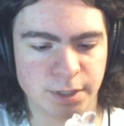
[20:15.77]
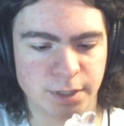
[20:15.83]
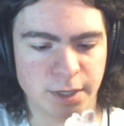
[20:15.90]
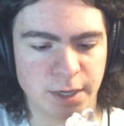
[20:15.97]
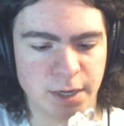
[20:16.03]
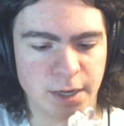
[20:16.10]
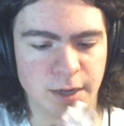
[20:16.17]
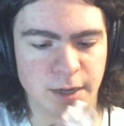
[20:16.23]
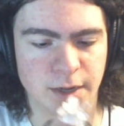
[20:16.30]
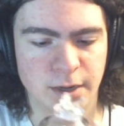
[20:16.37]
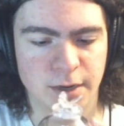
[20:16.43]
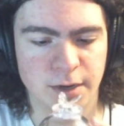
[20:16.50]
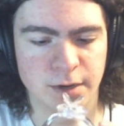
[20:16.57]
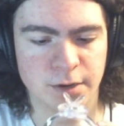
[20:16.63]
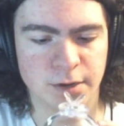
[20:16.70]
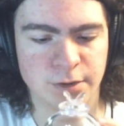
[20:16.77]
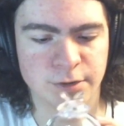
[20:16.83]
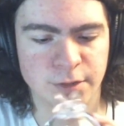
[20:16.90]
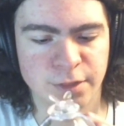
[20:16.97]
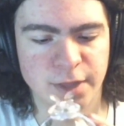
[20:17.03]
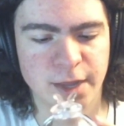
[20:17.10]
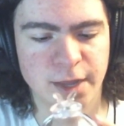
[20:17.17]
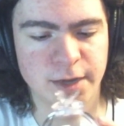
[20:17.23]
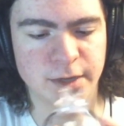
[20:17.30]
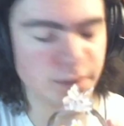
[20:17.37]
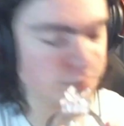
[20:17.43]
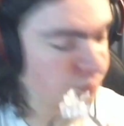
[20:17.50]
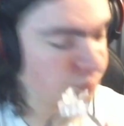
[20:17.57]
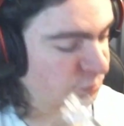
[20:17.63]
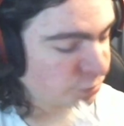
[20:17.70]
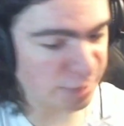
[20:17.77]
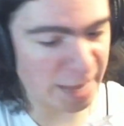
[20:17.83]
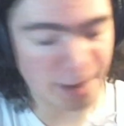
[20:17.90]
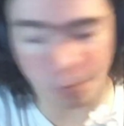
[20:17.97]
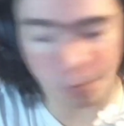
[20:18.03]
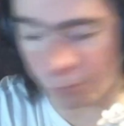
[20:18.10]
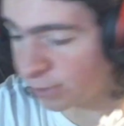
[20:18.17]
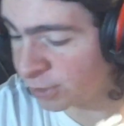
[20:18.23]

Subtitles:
And that is that one